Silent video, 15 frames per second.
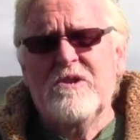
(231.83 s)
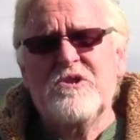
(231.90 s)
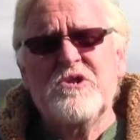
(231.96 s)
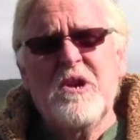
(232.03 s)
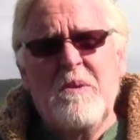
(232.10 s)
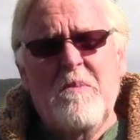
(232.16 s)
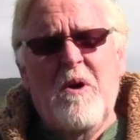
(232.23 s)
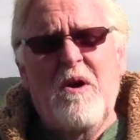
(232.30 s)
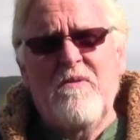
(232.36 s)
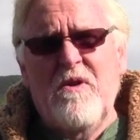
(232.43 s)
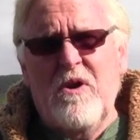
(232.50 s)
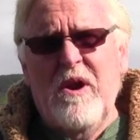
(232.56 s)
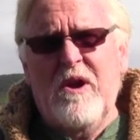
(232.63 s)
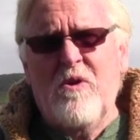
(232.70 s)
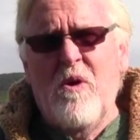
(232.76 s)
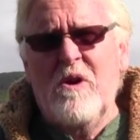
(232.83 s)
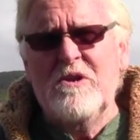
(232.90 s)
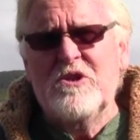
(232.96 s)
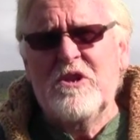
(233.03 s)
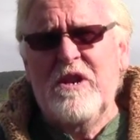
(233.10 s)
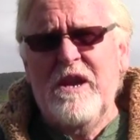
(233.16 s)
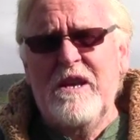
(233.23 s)
Some are very
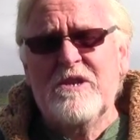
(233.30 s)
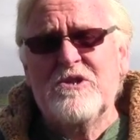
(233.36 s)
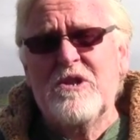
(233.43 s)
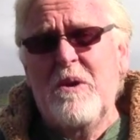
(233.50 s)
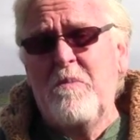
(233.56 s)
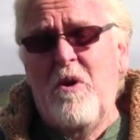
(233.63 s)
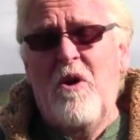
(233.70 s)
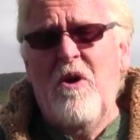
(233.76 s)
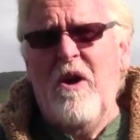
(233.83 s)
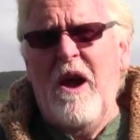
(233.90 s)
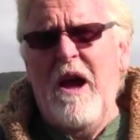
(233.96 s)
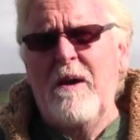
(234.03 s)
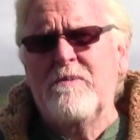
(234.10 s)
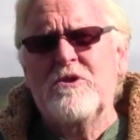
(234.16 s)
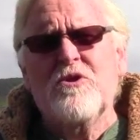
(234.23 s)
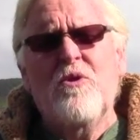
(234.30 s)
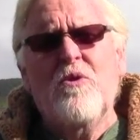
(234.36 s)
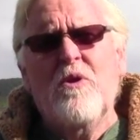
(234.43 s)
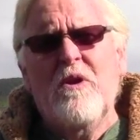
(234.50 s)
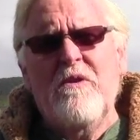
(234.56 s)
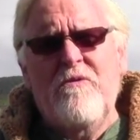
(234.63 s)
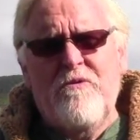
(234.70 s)
costly and some are
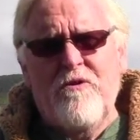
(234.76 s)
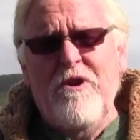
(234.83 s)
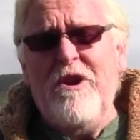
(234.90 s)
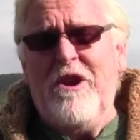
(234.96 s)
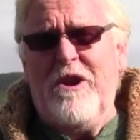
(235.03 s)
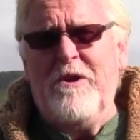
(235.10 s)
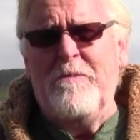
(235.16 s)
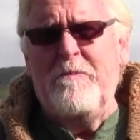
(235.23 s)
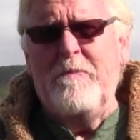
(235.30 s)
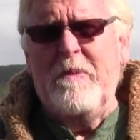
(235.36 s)
absolutely free.